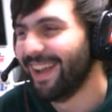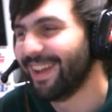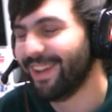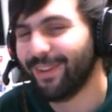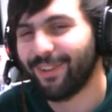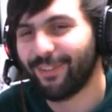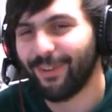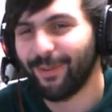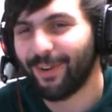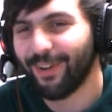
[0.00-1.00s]
you just
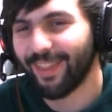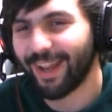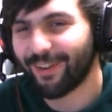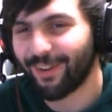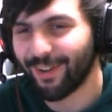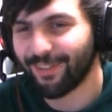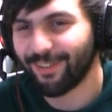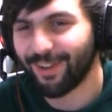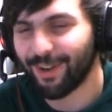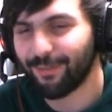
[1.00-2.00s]
do all that crazy
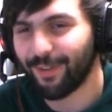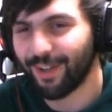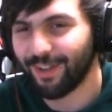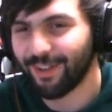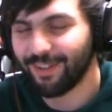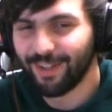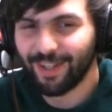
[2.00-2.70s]
stuff and